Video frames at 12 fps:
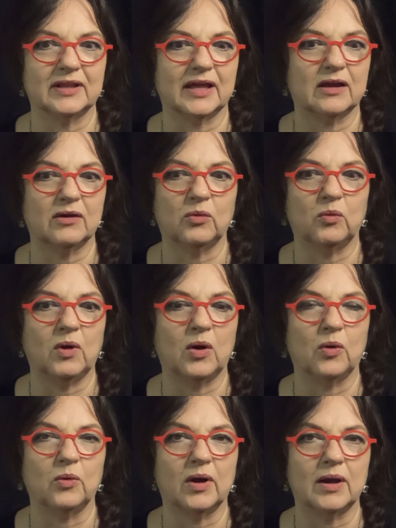like, oh,
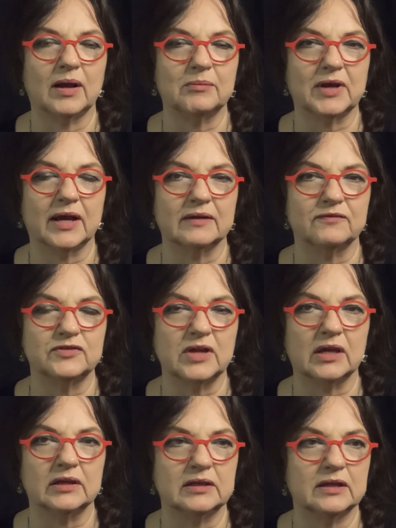whoa, I'm kind of
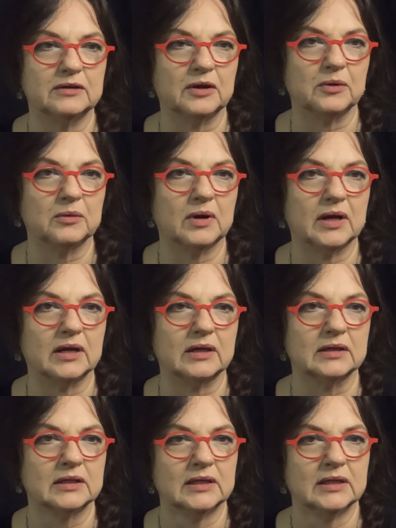done, you know.